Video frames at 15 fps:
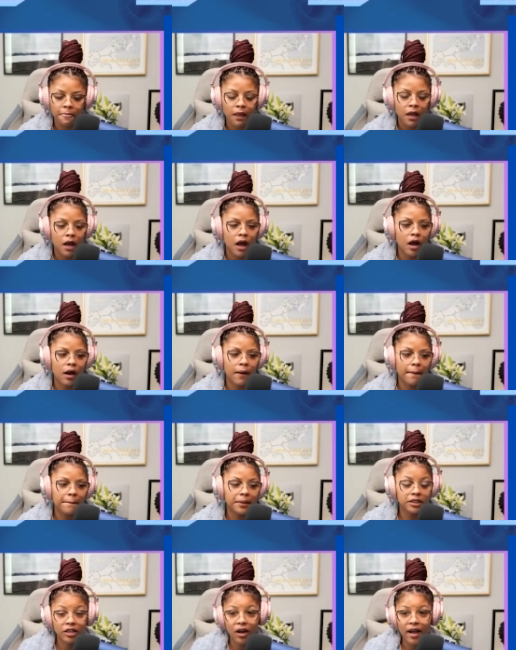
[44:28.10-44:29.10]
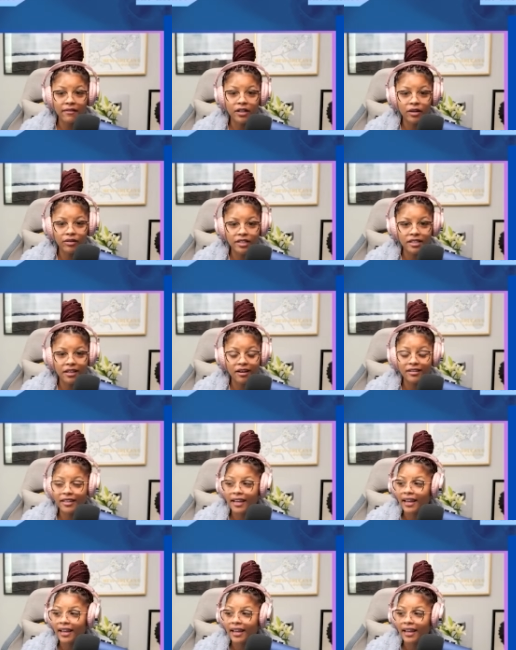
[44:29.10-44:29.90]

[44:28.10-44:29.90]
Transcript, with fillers: Um, but y'all have a good rest of y'all day.